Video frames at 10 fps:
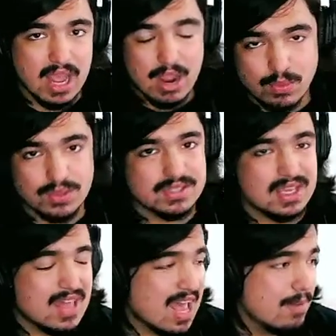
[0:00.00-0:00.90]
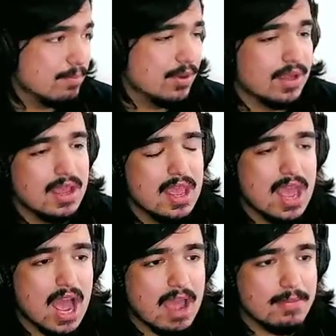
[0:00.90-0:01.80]
I say that, but
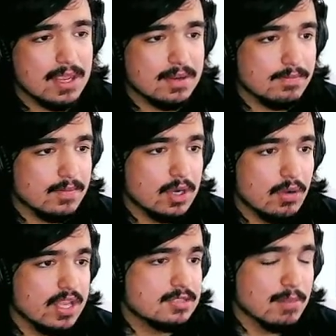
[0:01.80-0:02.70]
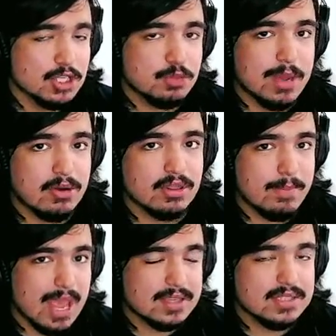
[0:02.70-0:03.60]
I mean, he's much better in the
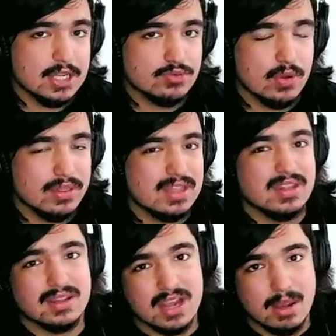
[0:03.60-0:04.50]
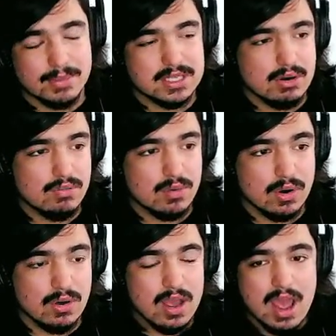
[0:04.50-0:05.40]
backstage role than in the commentary role.